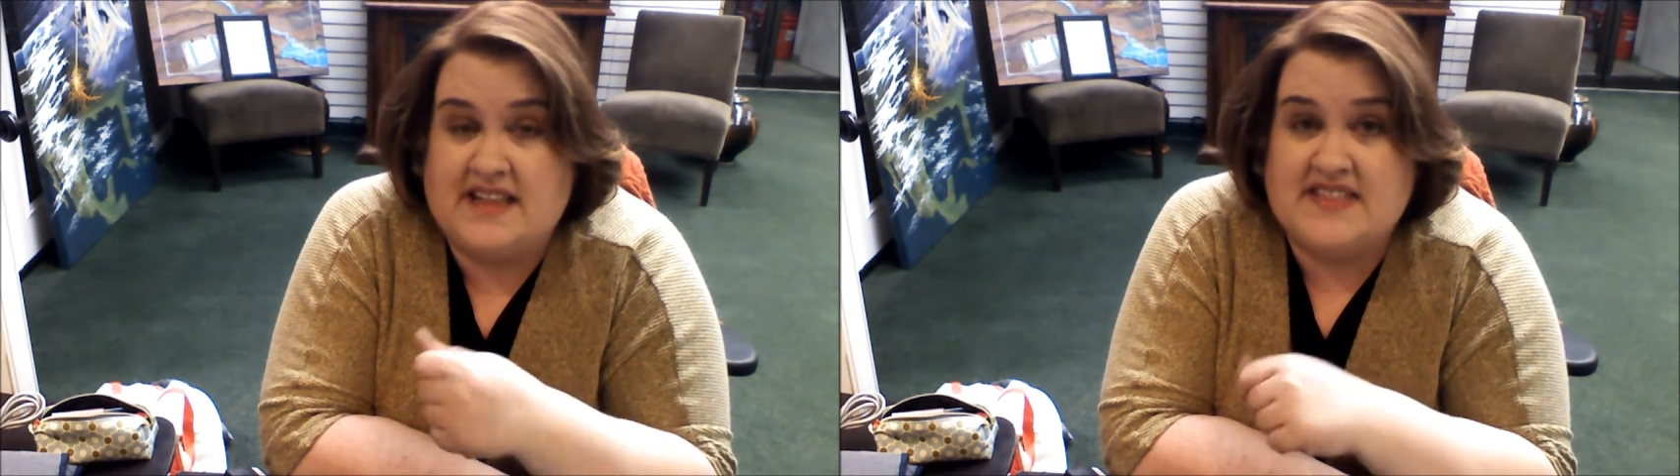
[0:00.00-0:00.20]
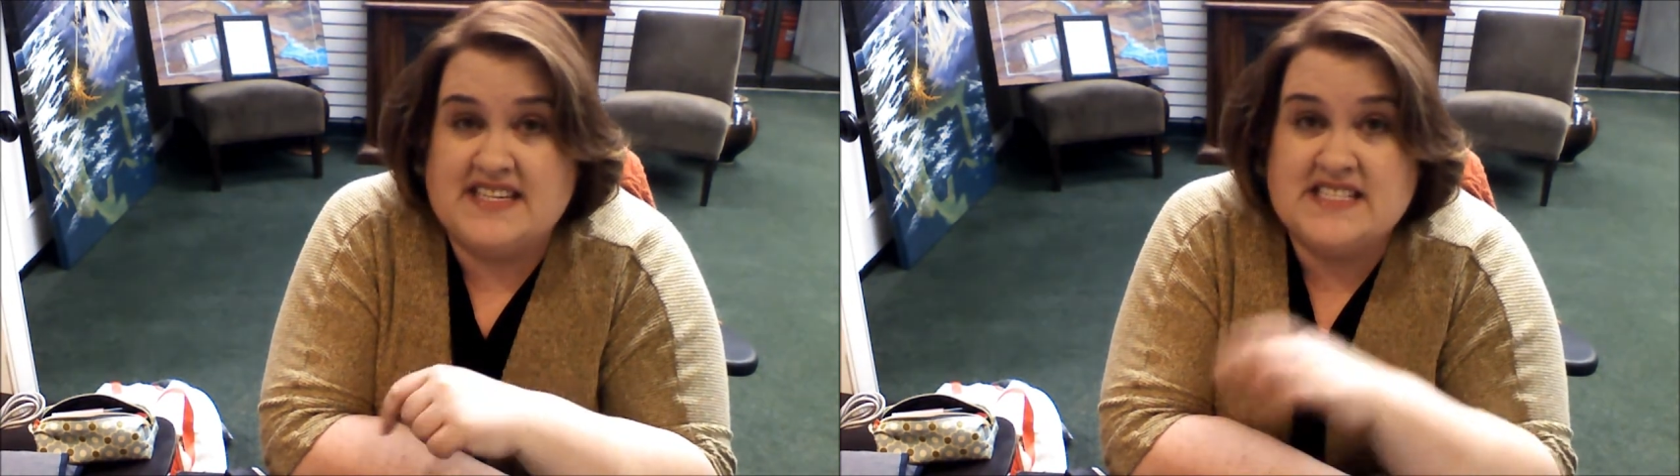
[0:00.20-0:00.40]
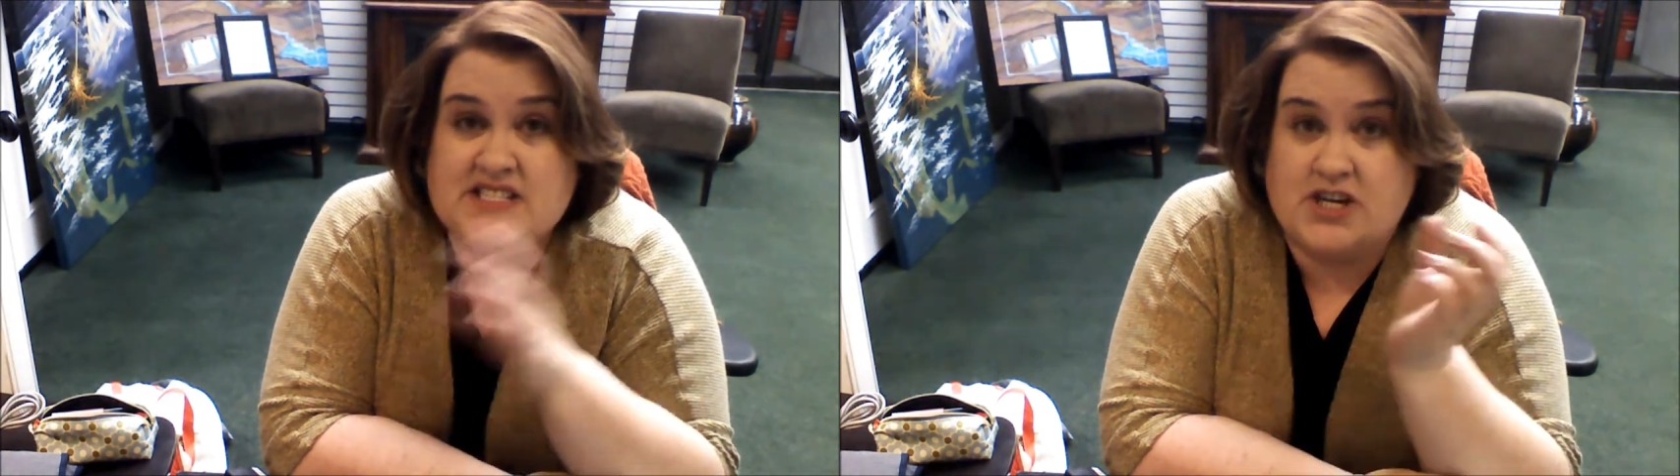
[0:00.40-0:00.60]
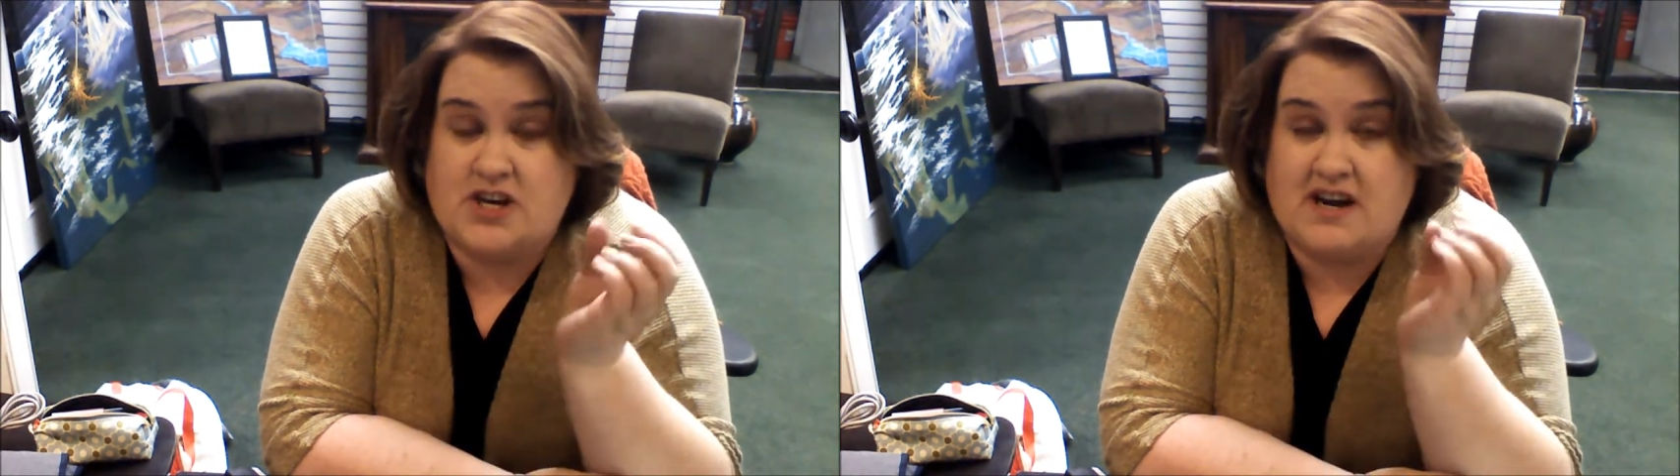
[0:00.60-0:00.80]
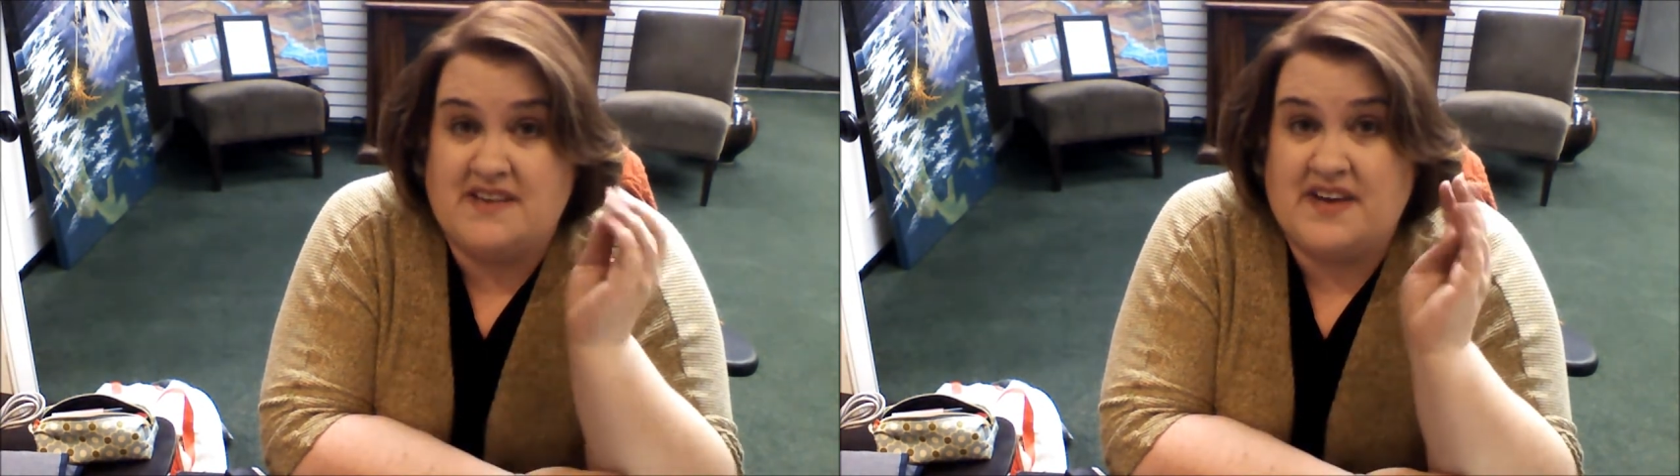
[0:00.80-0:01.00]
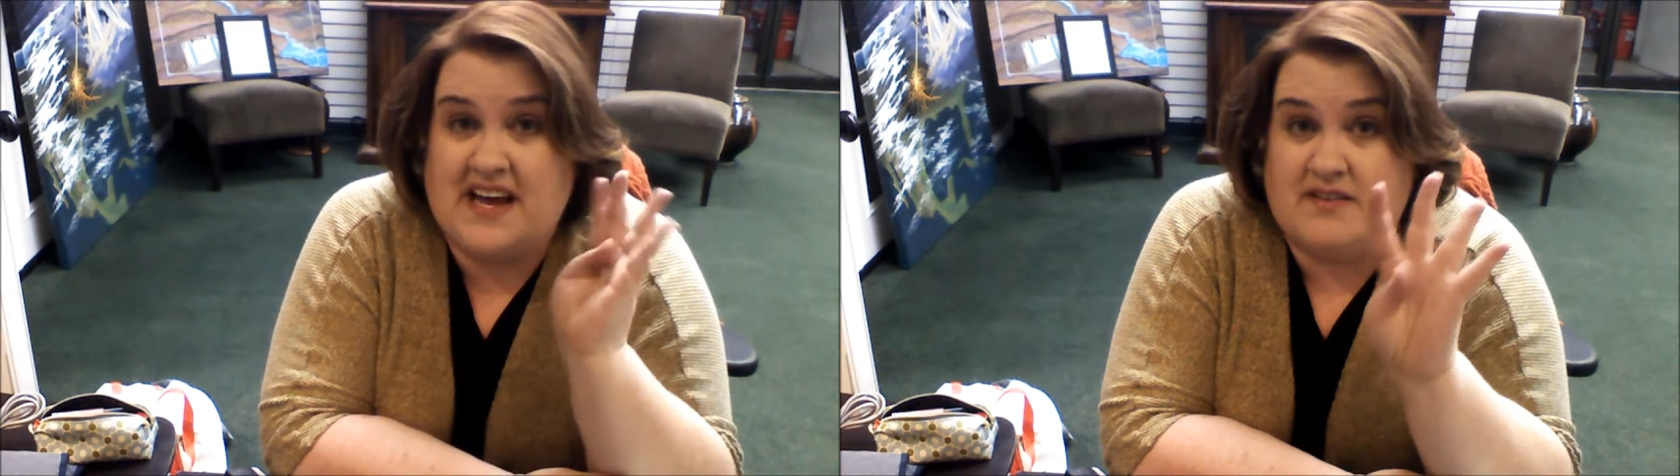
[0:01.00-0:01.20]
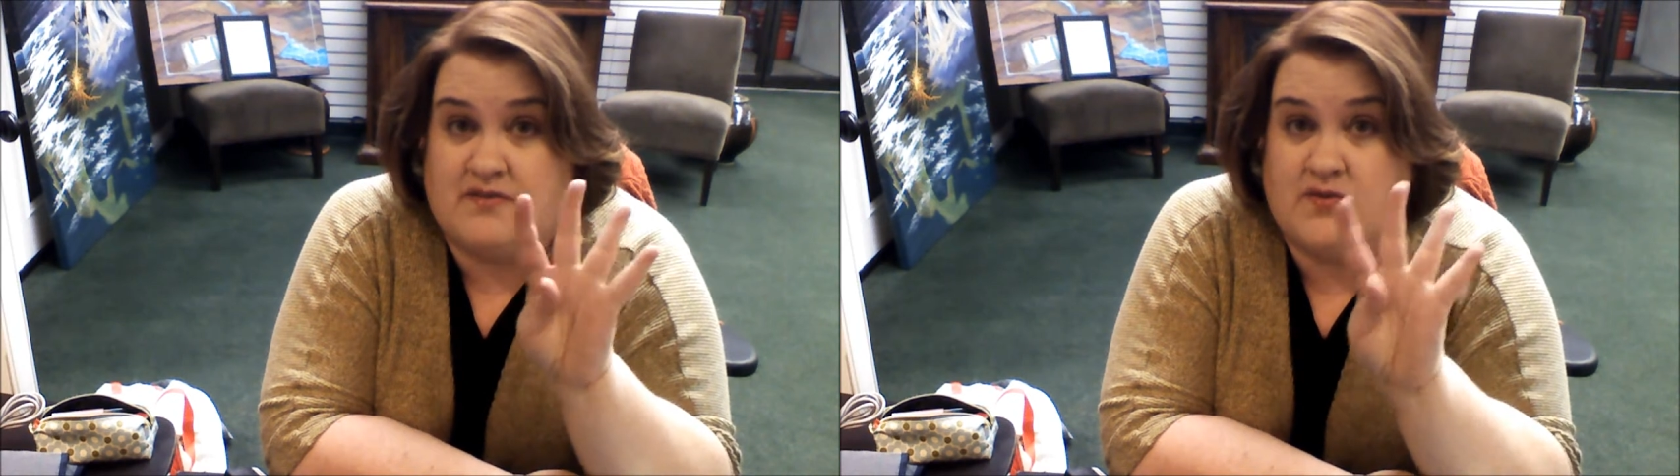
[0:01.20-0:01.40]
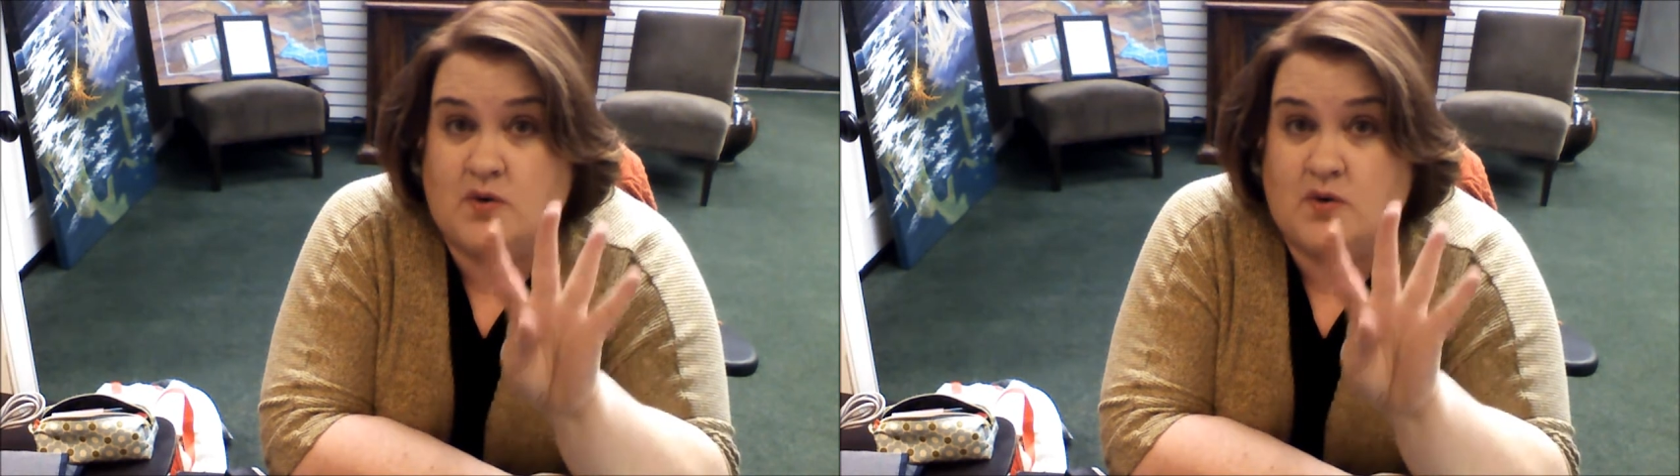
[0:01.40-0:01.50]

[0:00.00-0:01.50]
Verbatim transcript: And this year I've had